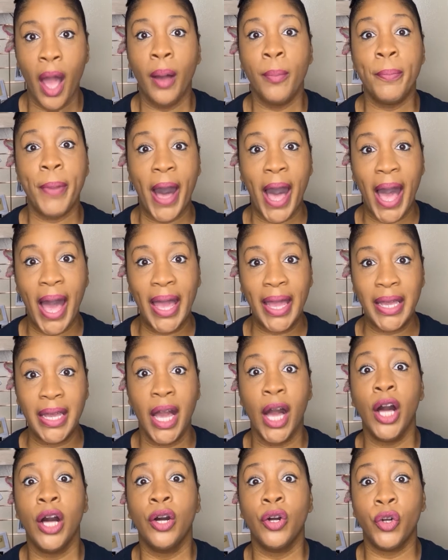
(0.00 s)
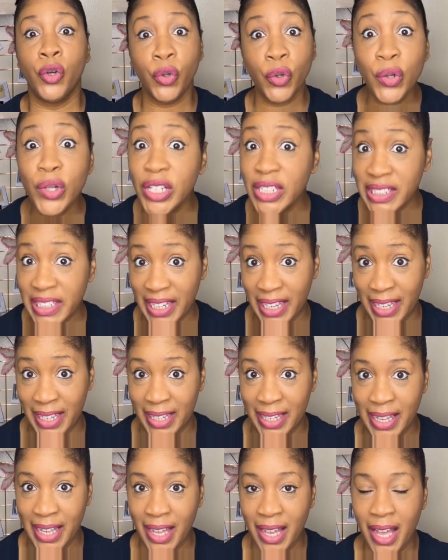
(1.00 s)
by
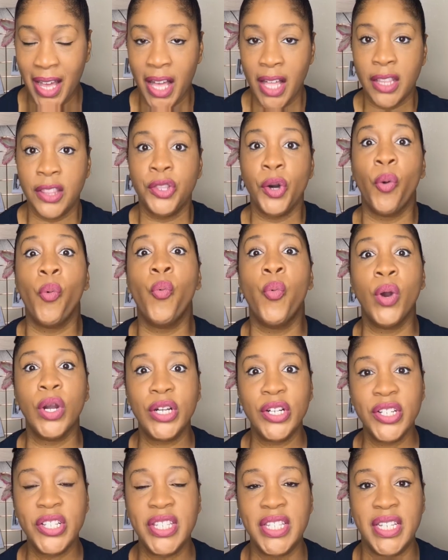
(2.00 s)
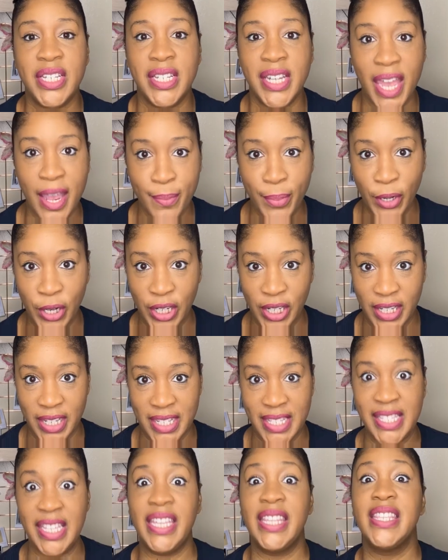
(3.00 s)
Googling the worst neighborhoods
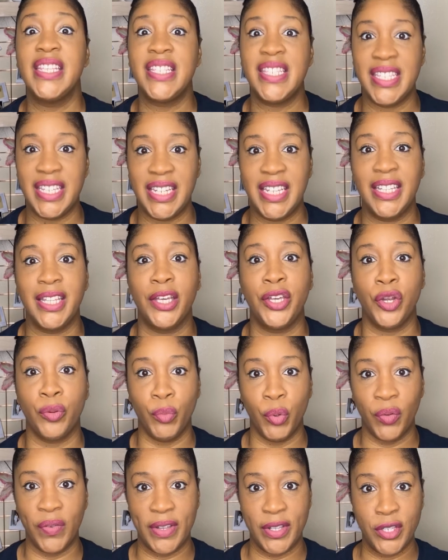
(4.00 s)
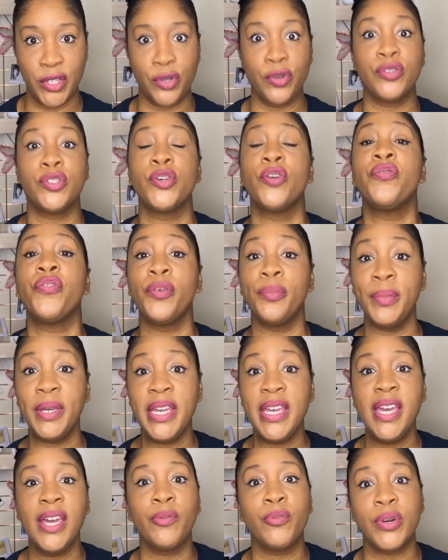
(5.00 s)
in the city that you're moving to. So for
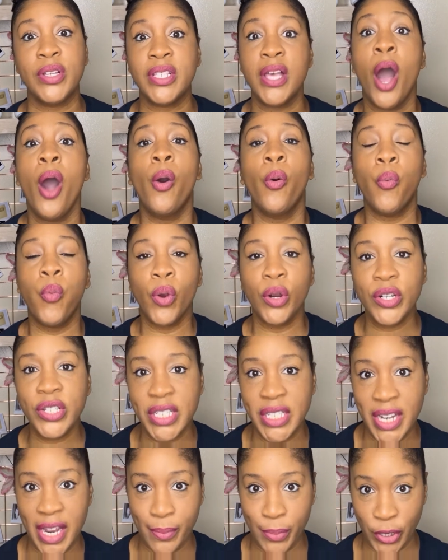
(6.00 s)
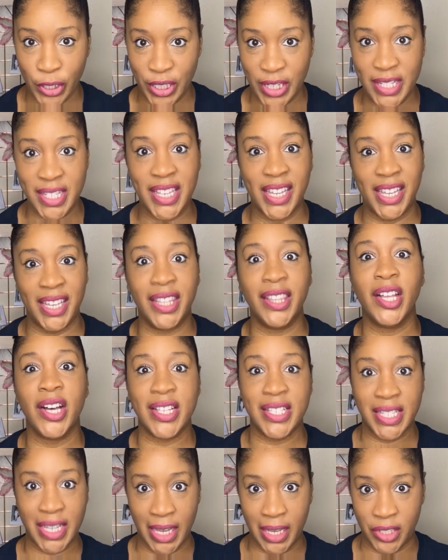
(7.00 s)
me, it was worst neighborhoods in Los
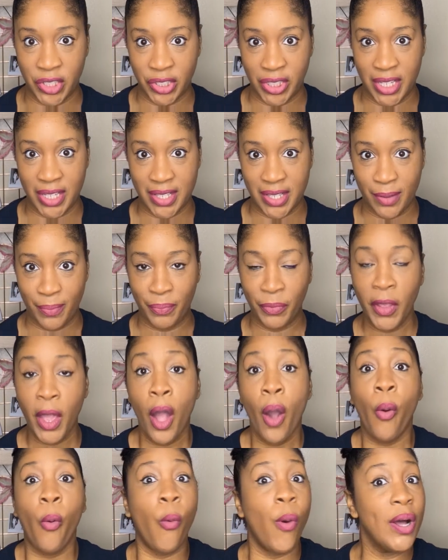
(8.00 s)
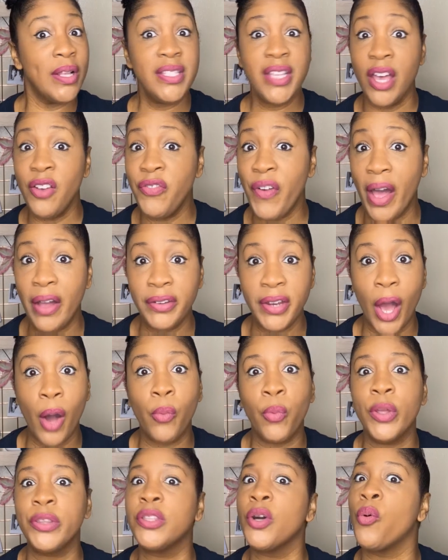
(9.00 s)
Angeles. Once I found out
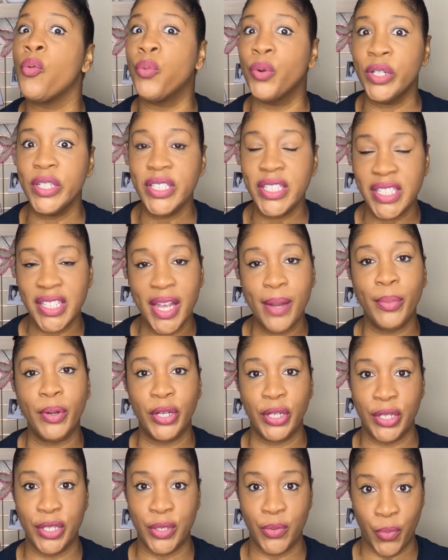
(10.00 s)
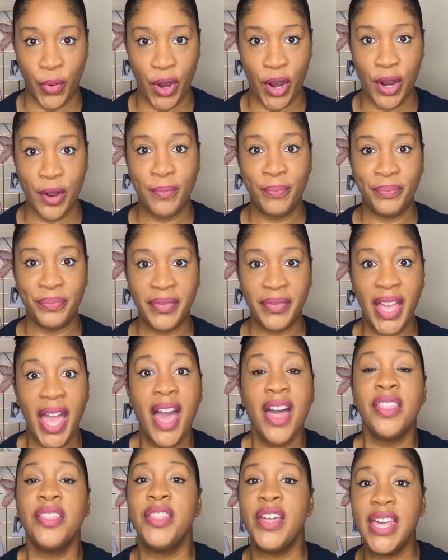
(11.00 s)
what the worst neighborhoods were,
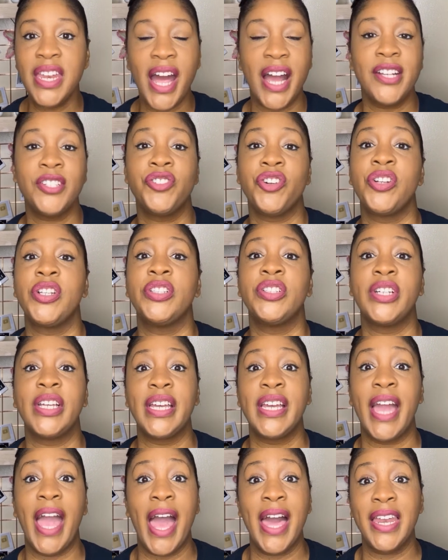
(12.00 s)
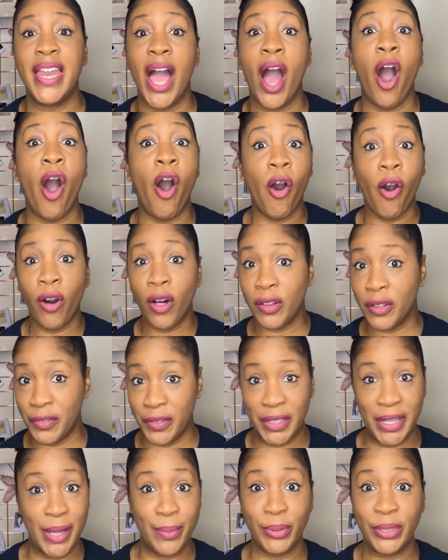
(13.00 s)
then I started looking at all of the
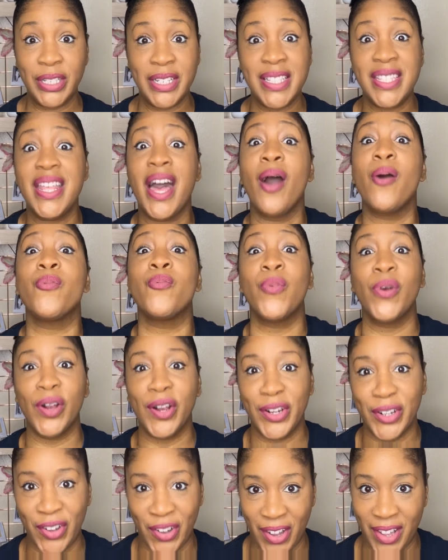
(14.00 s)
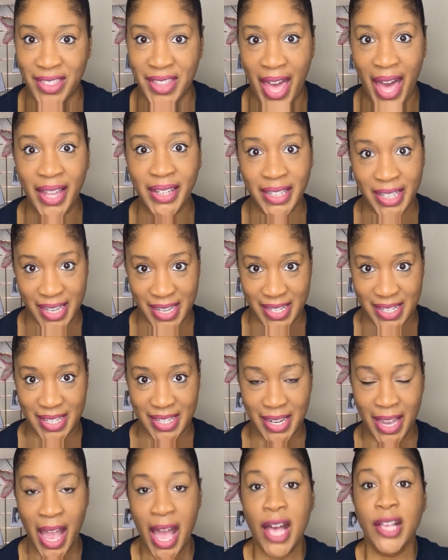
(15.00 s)
neighborhoods that weren't on that list.
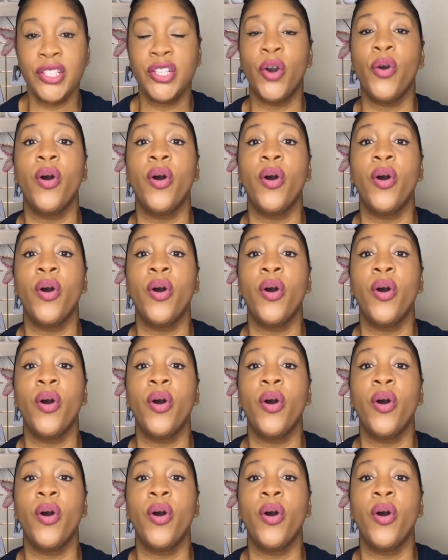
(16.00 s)
So